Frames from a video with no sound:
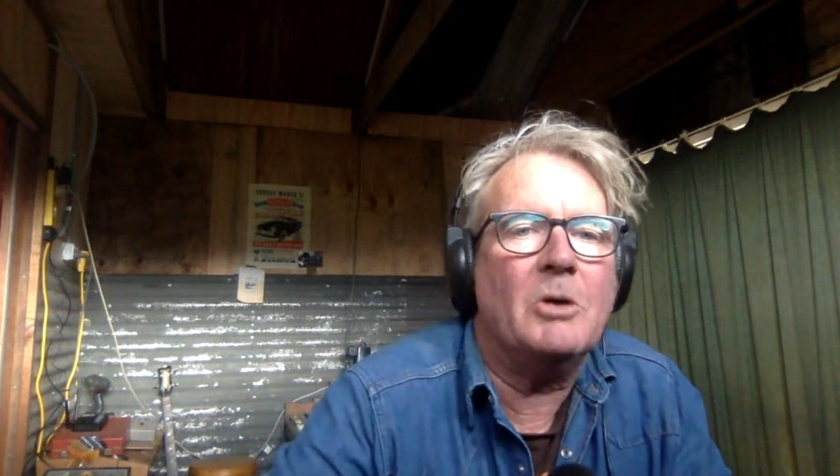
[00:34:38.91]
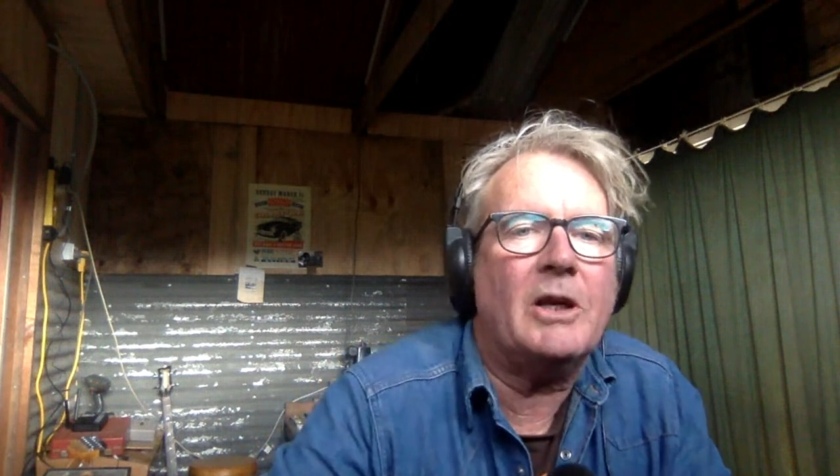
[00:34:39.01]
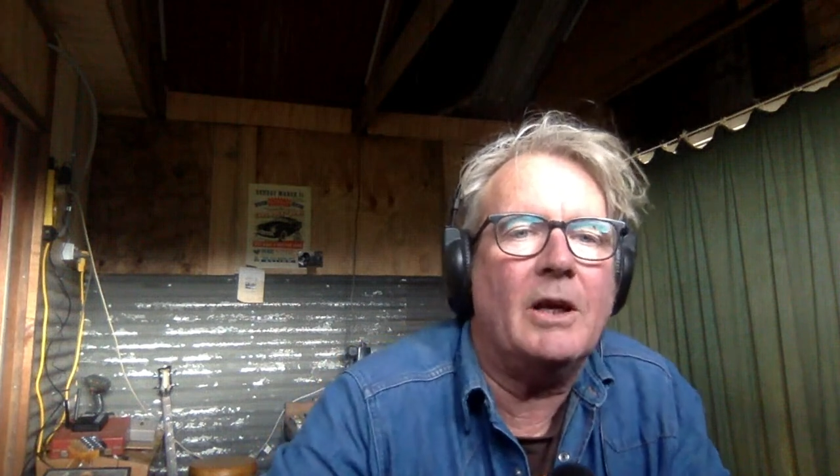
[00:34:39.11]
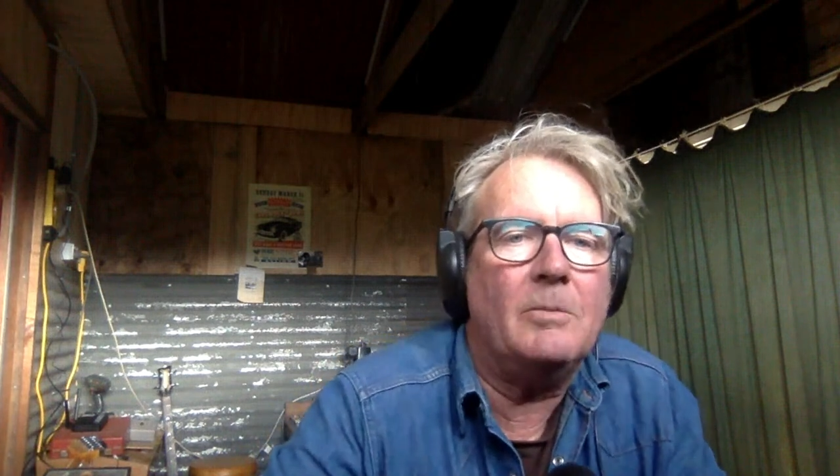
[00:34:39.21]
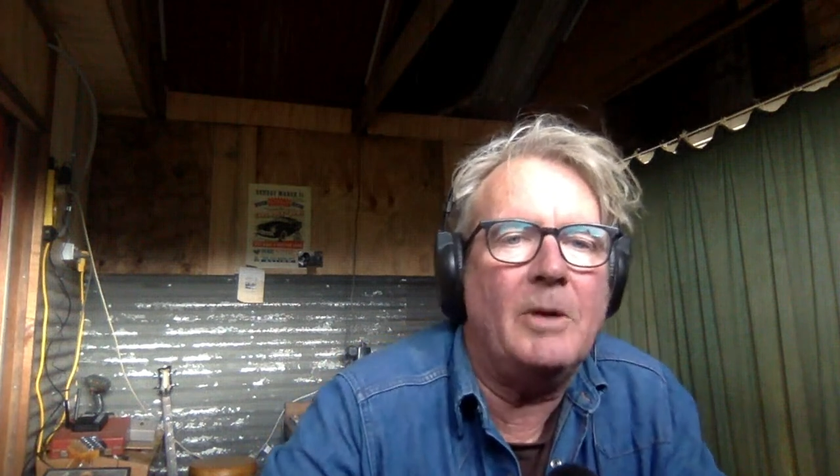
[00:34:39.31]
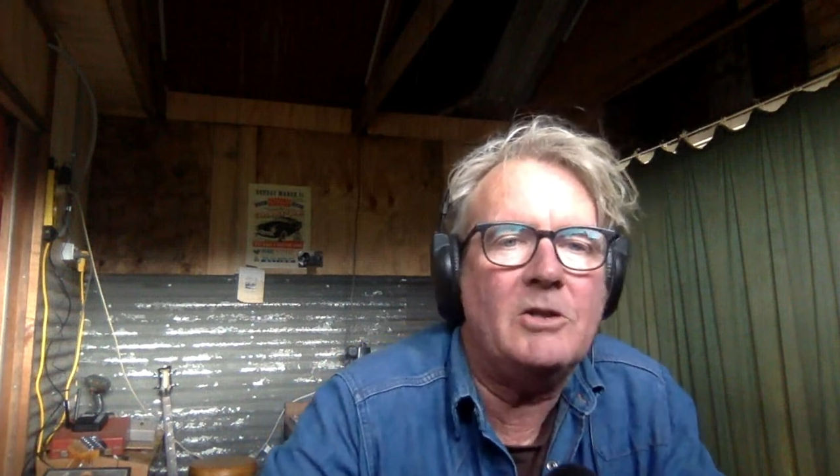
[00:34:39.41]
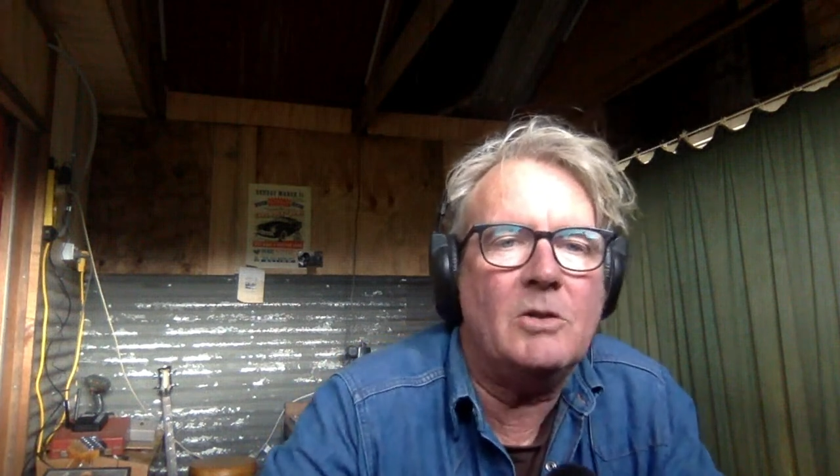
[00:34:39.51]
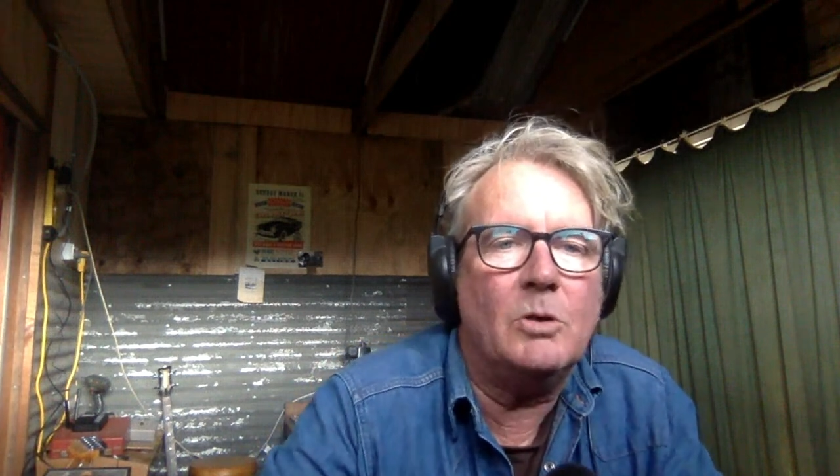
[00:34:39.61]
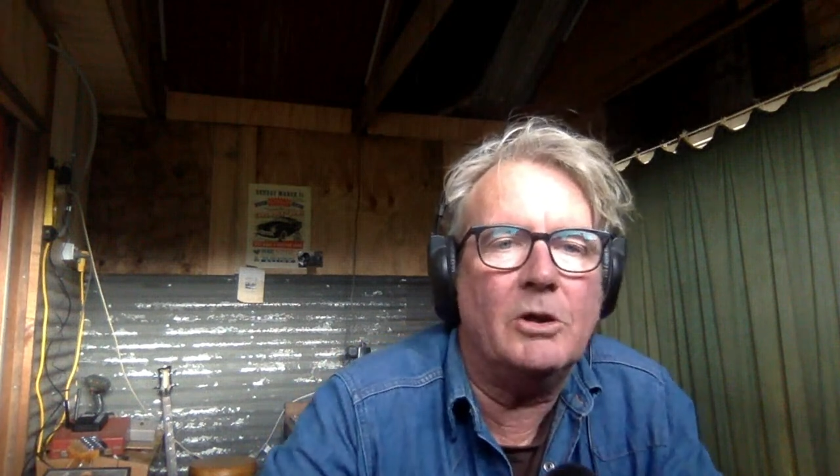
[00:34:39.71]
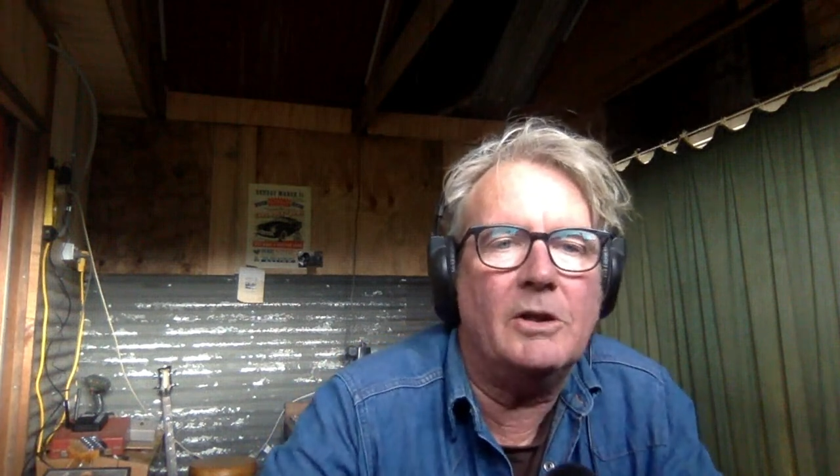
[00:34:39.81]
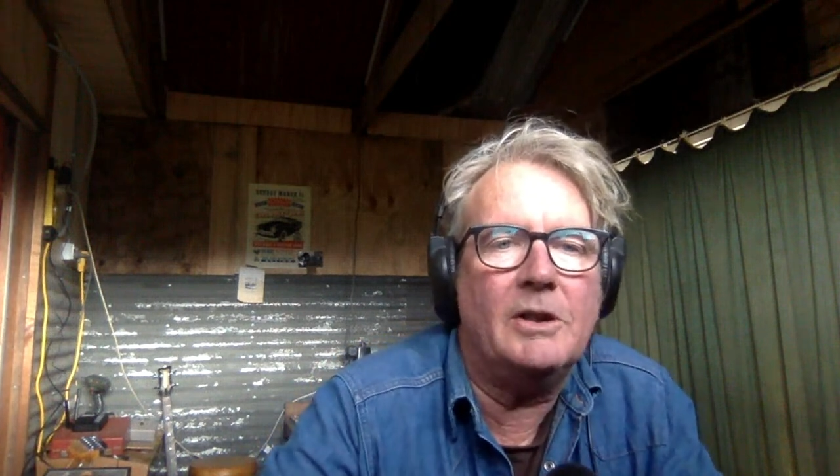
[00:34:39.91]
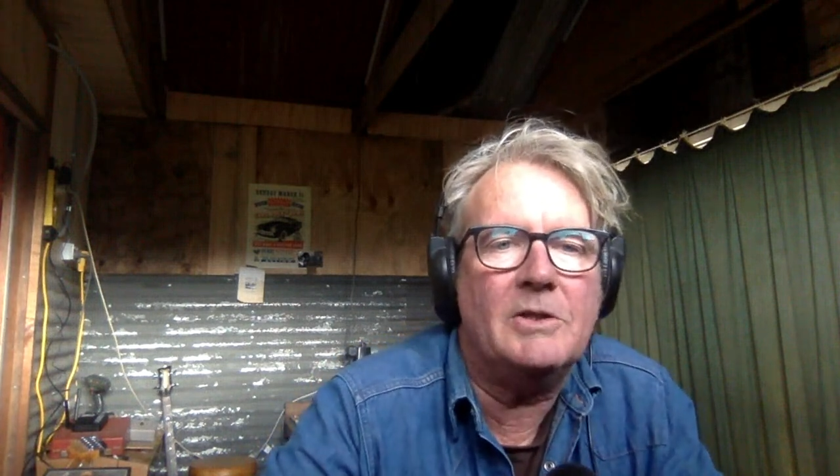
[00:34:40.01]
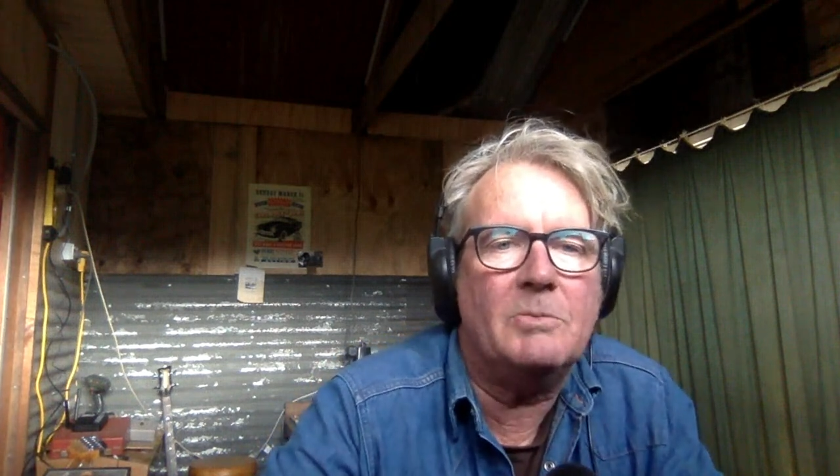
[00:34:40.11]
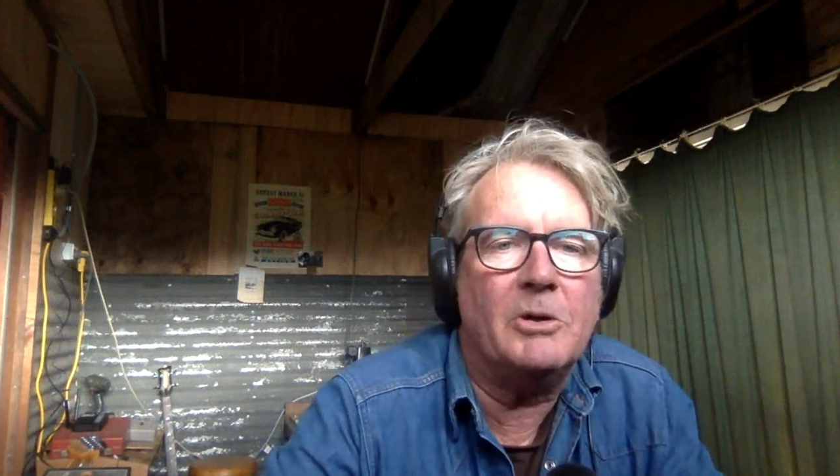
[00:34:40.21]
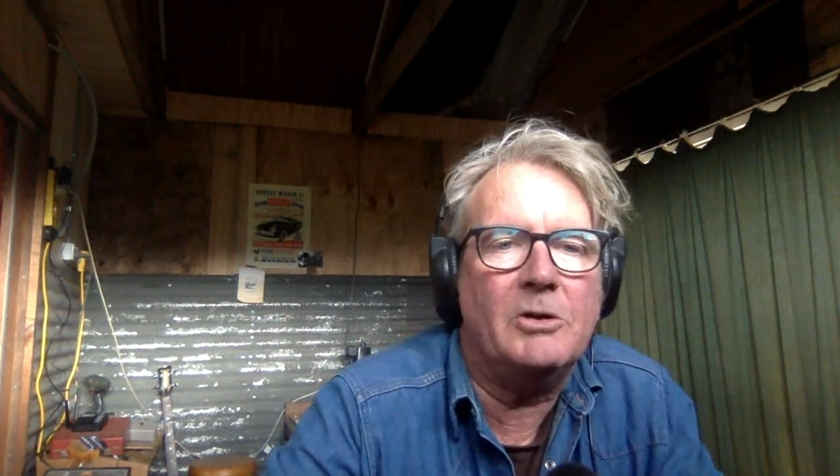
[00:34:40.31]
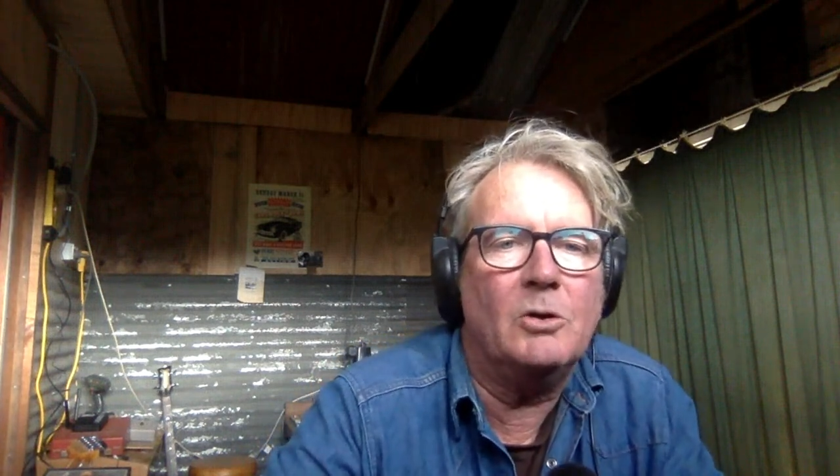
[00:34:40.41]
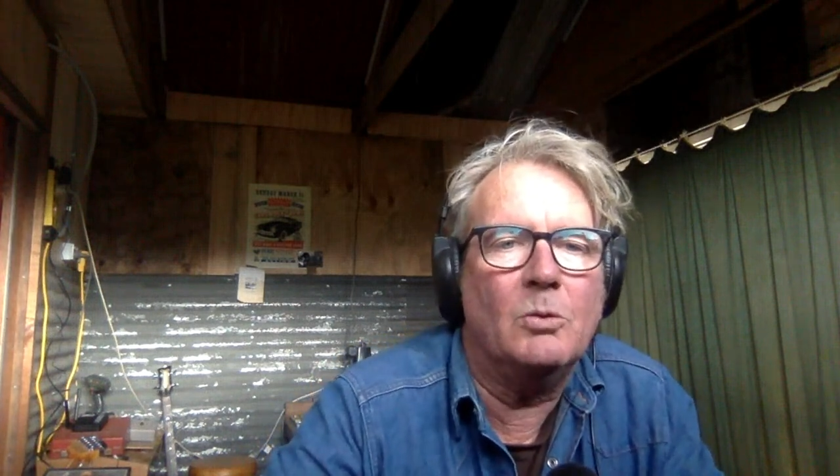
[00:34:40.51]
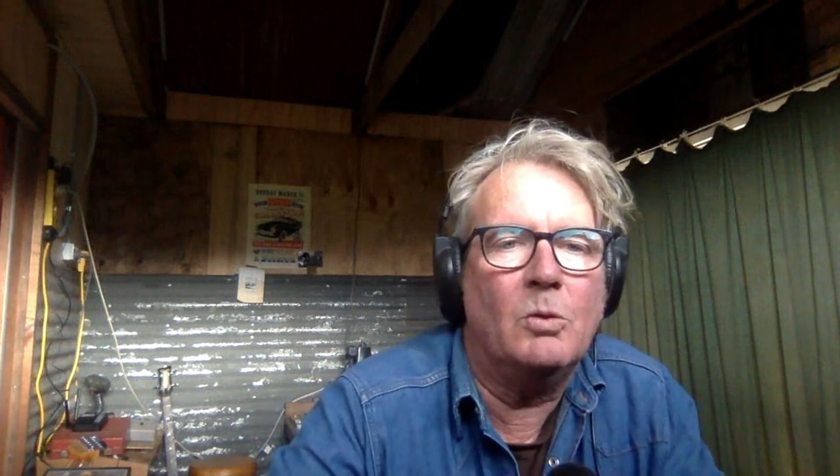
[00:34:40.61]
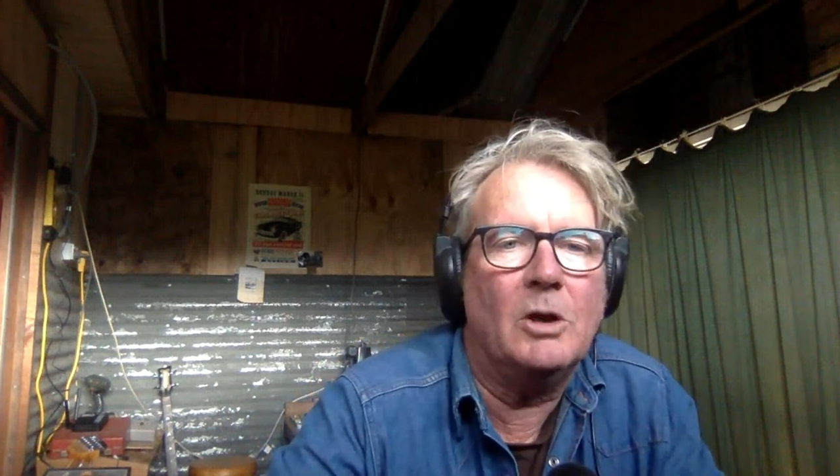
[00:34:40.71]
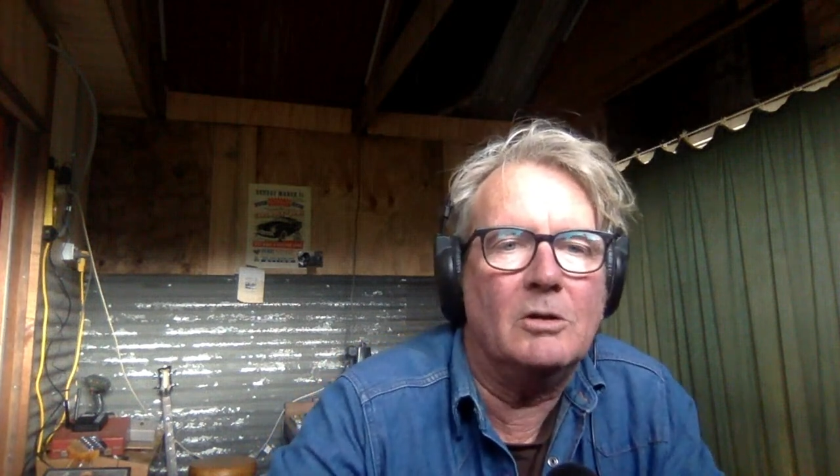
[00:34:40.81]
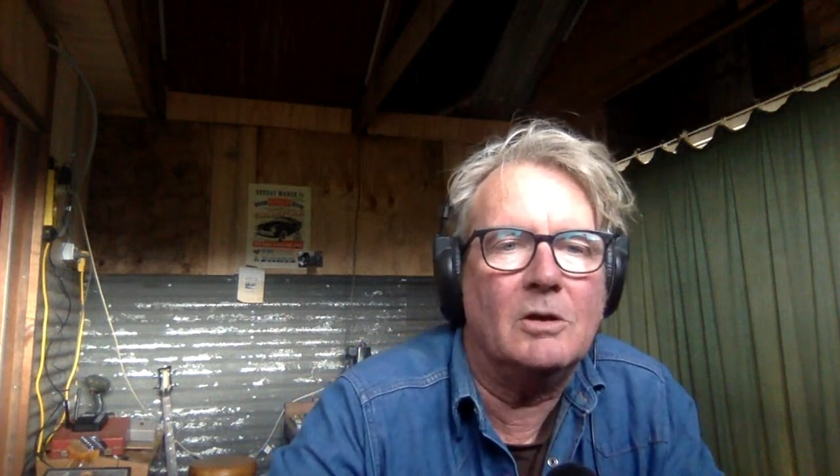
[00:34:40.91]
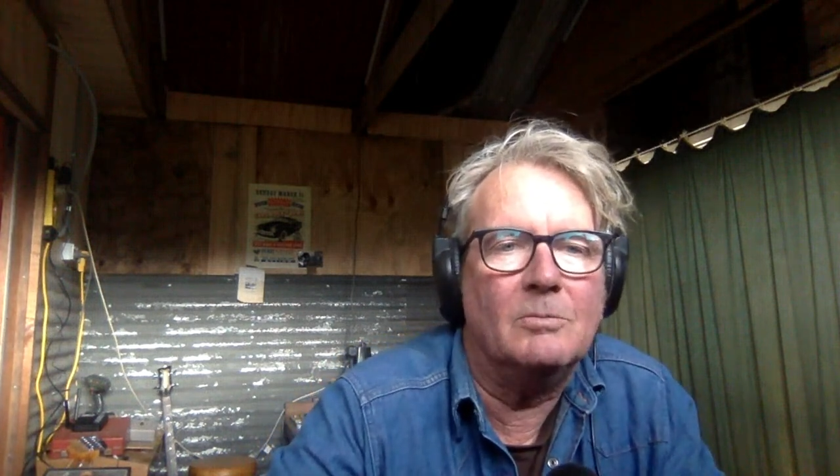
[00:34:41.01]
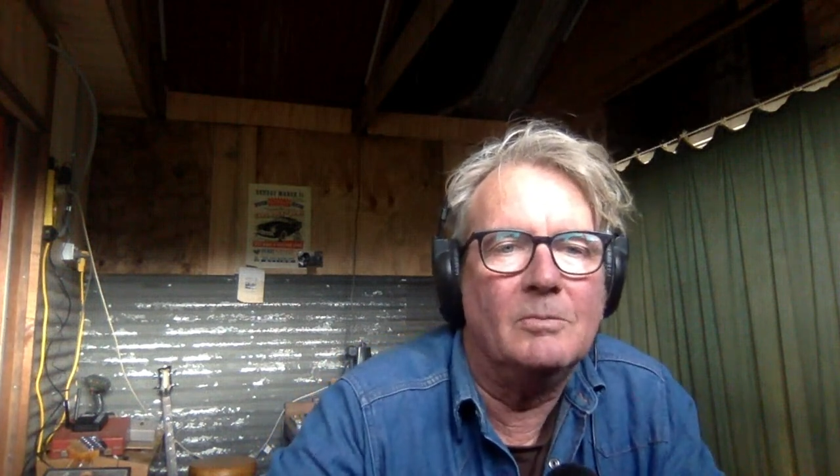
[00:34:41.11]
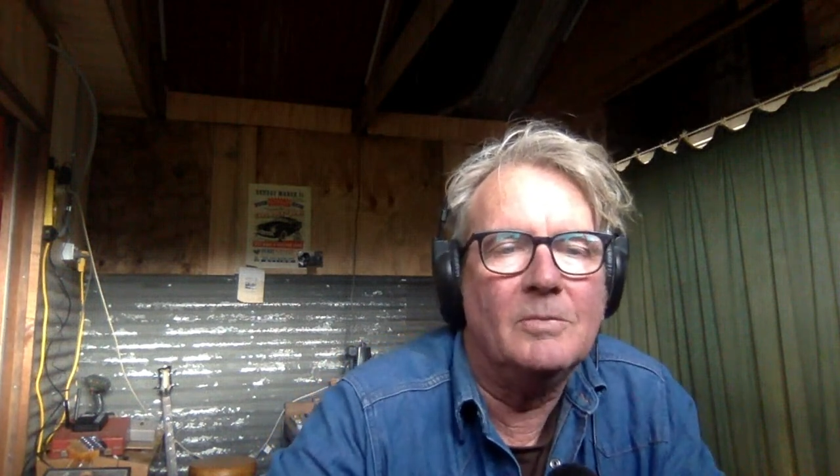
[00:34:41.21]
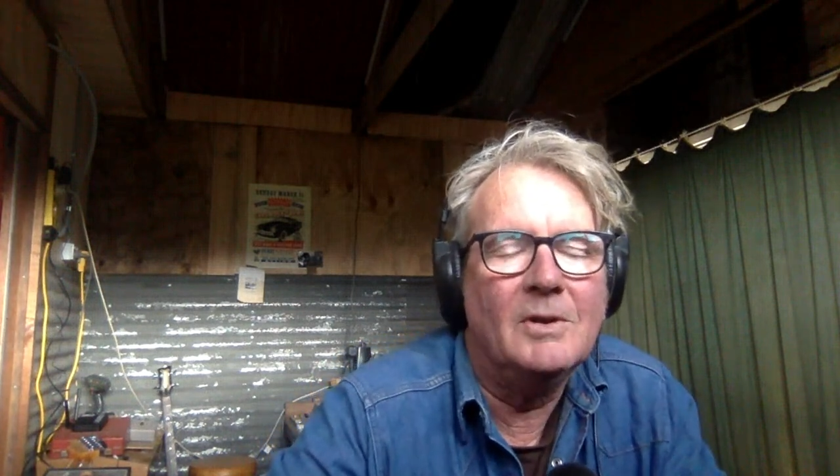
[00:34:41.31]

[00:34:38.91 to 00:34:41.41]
I can't imagine what it is, but you're welcome.